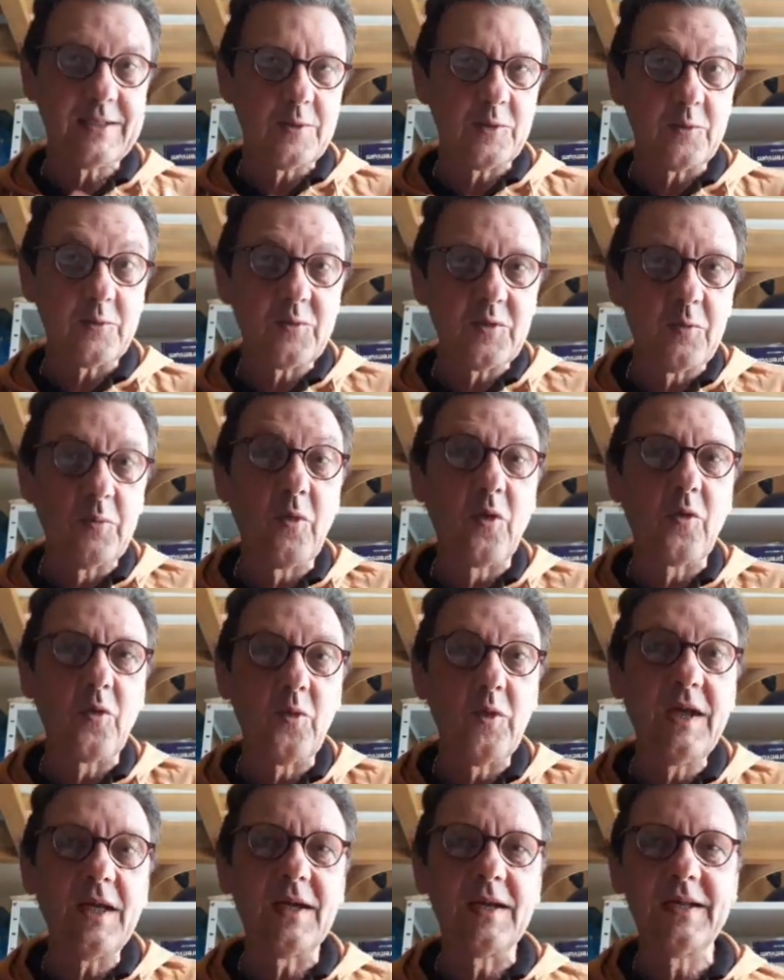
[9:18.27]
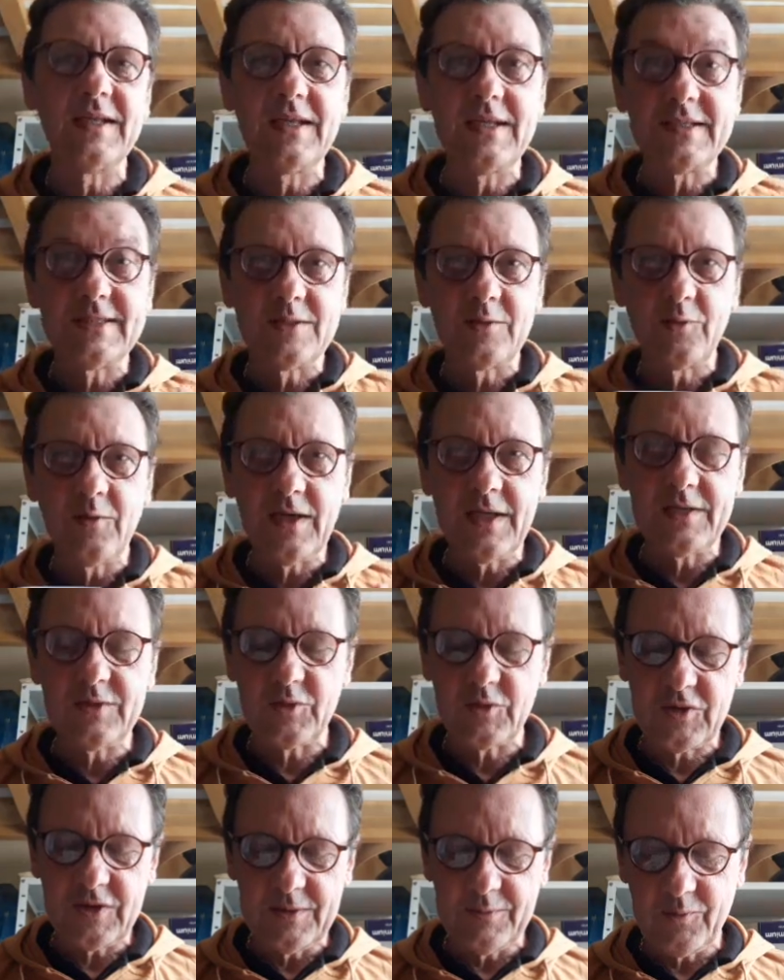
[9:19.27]
the more real it is in
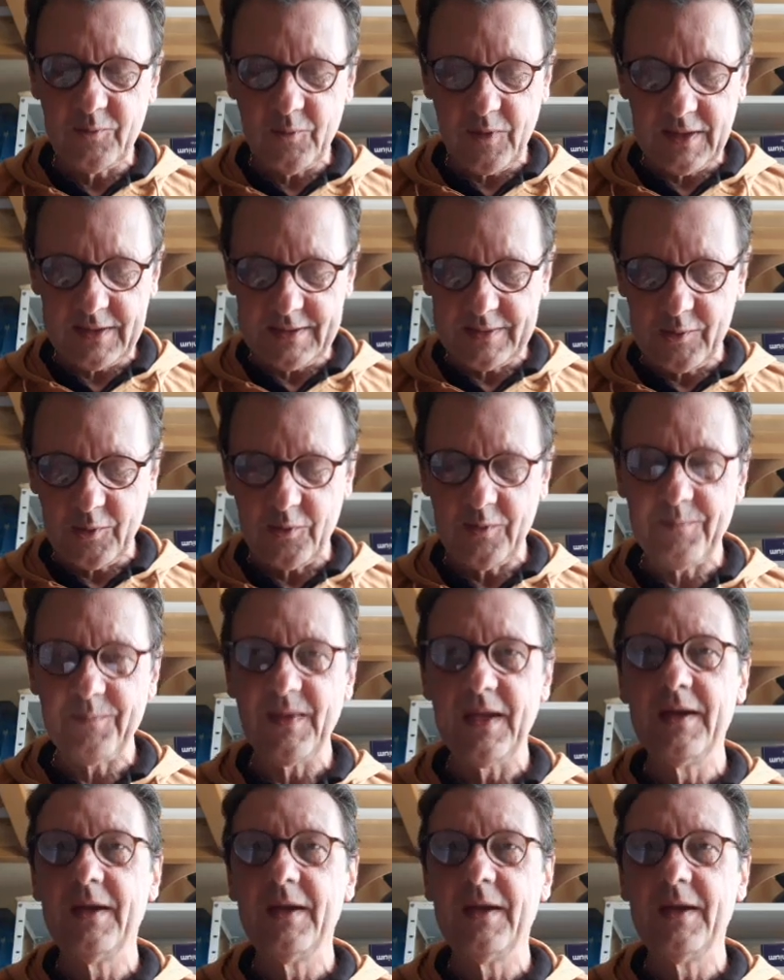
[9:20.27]
relationship to our soul.